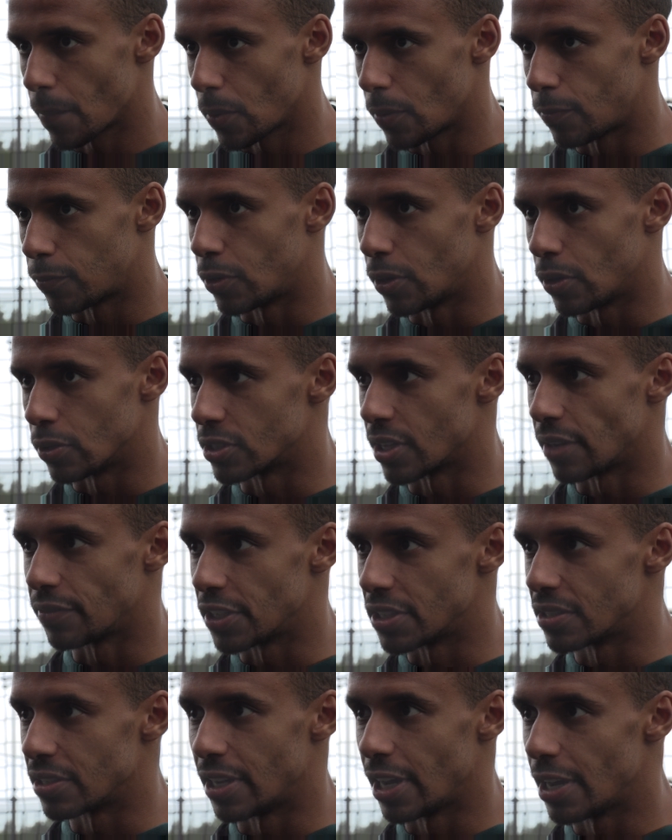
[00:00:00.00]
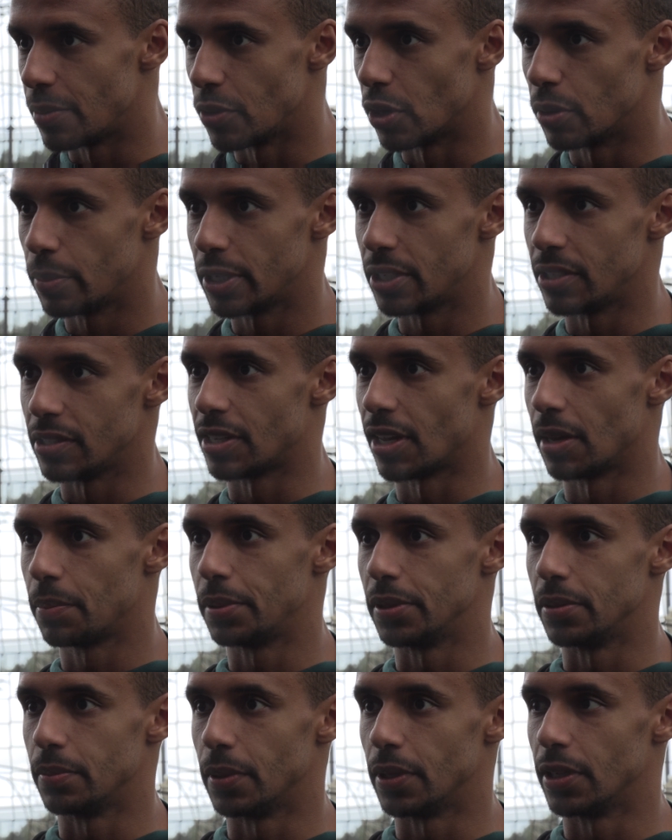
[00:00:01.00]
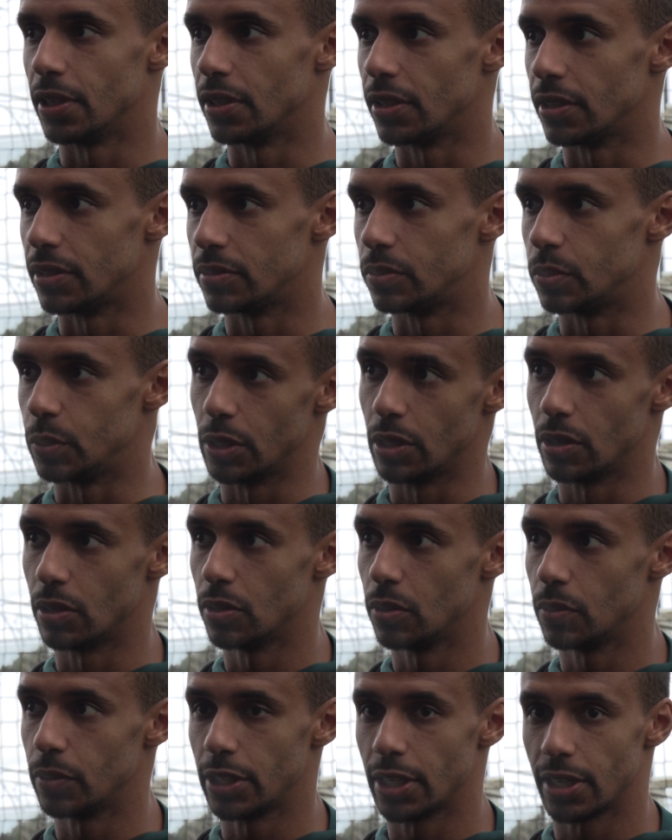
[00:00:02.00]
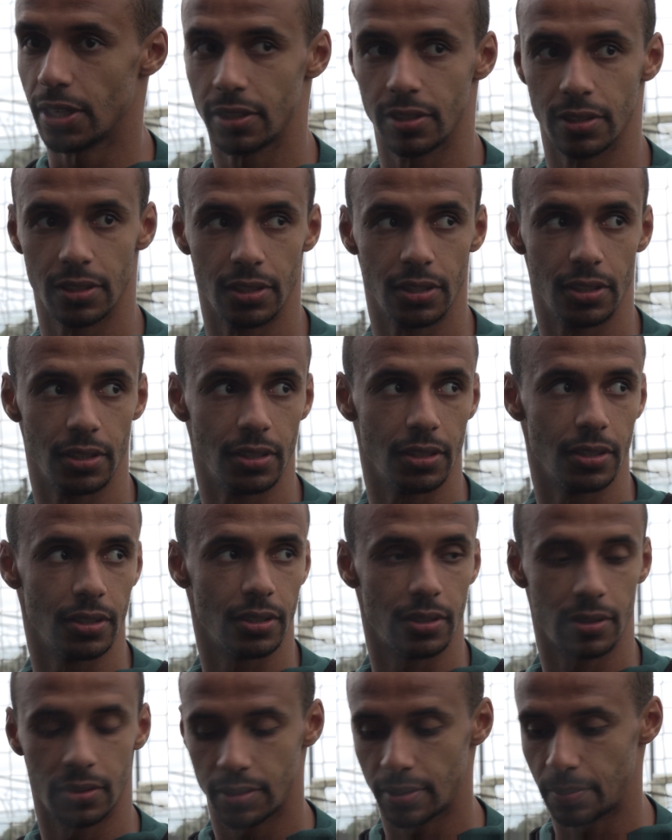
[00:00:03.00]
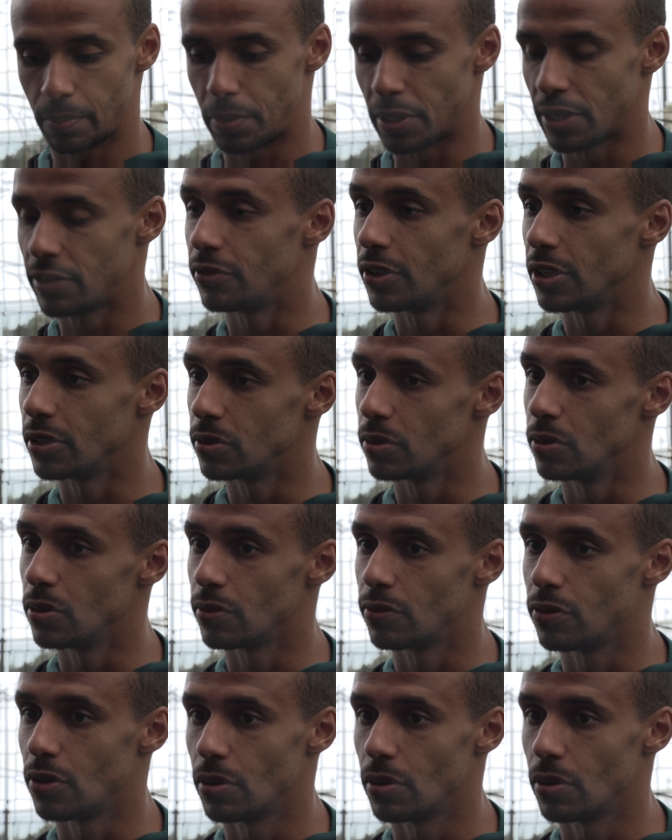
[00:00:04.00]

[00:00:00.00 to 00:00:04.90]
Of course, after the game, nobody is happy. But we know we had a big thing to look